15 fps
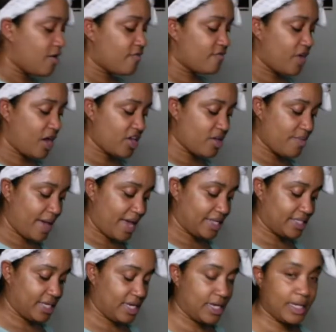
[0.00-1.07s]

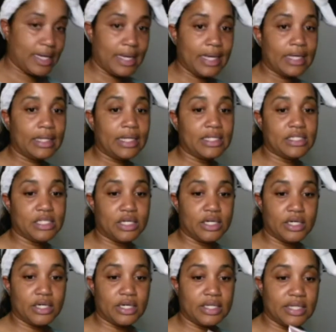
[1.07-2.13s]
volumizing
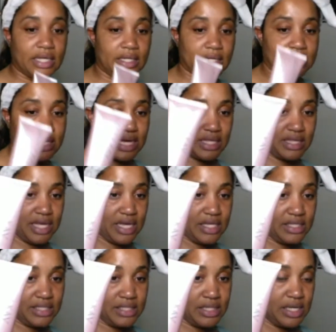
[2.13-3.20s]
cleanser that looks like
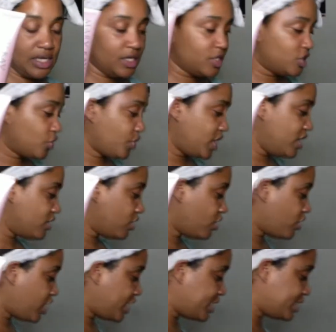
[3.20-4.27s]
this. So either
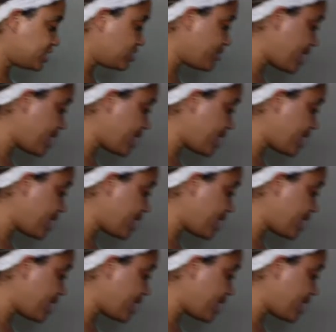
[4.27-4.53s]
or, it doesn't